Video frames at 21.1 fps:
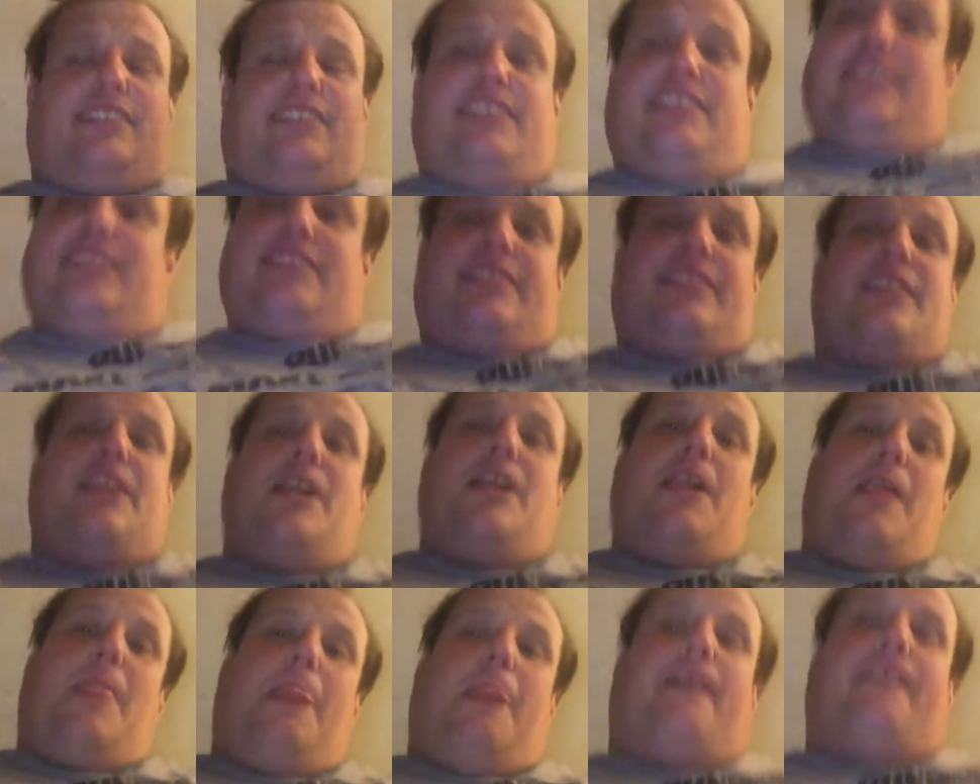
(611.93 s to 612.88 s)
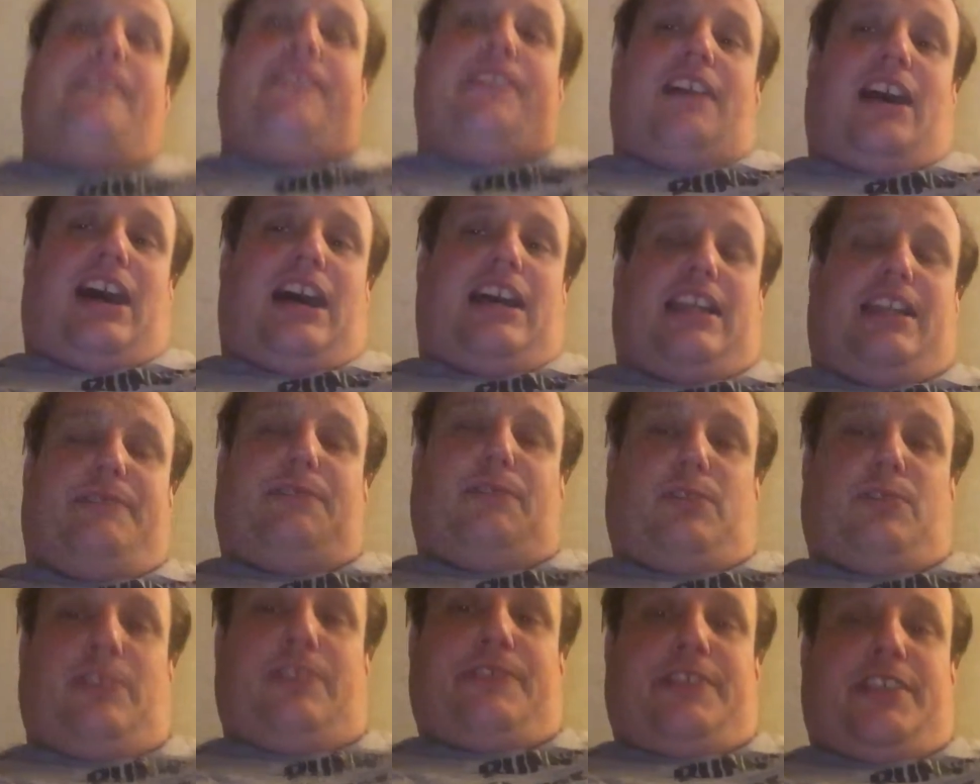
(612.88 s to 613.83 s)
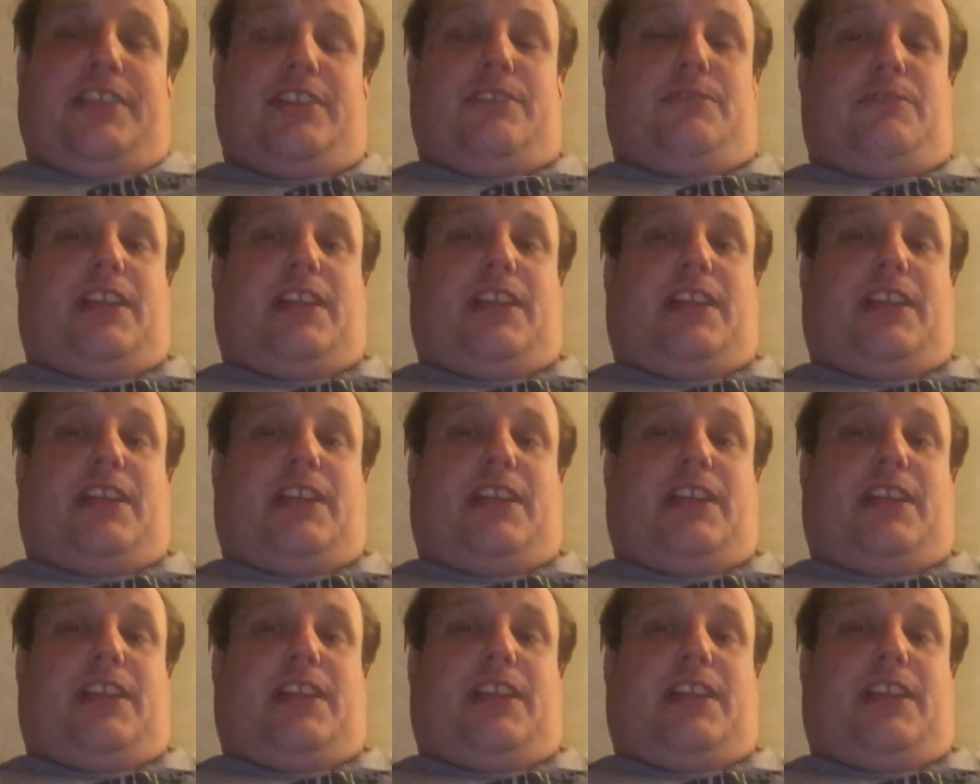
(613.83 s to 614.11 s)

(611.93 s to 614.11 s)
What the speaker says: This is not a full review.